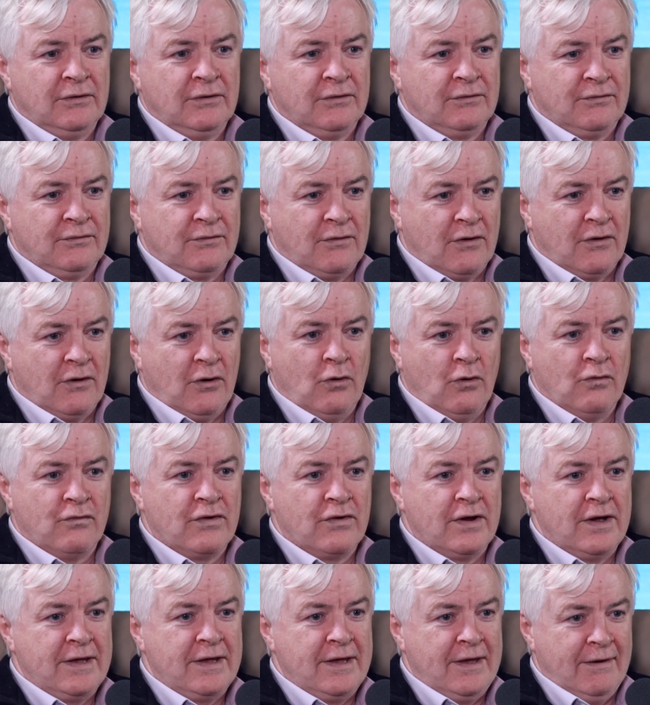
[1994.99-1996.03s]
for
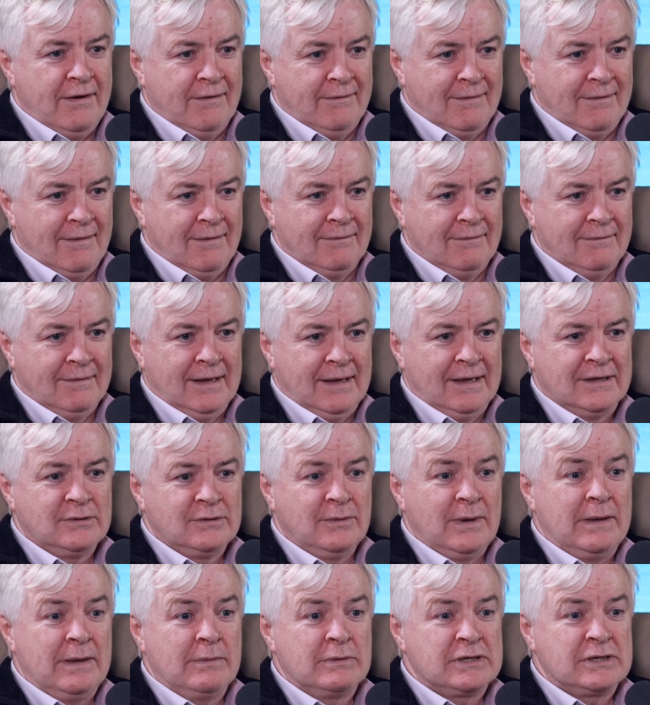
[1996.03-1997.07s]
over a year now. So
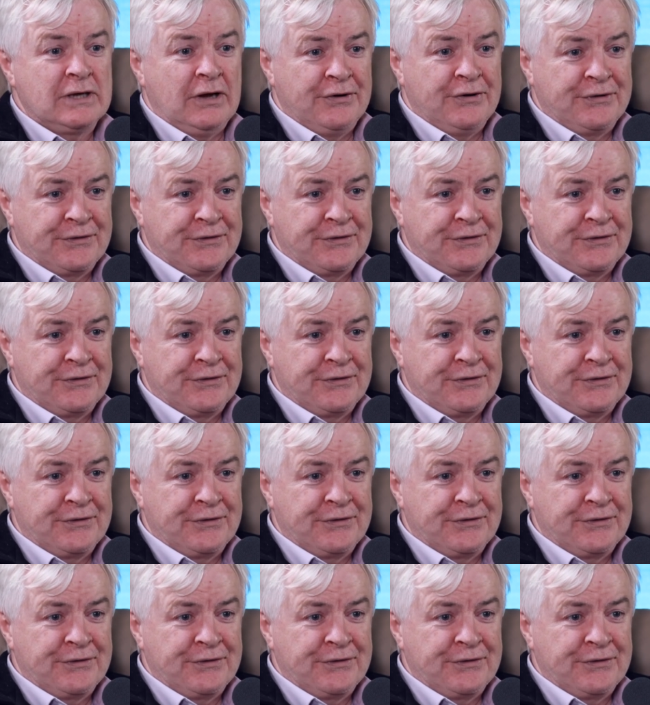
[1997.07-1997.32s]
mm -hmm. he was mm-hmm.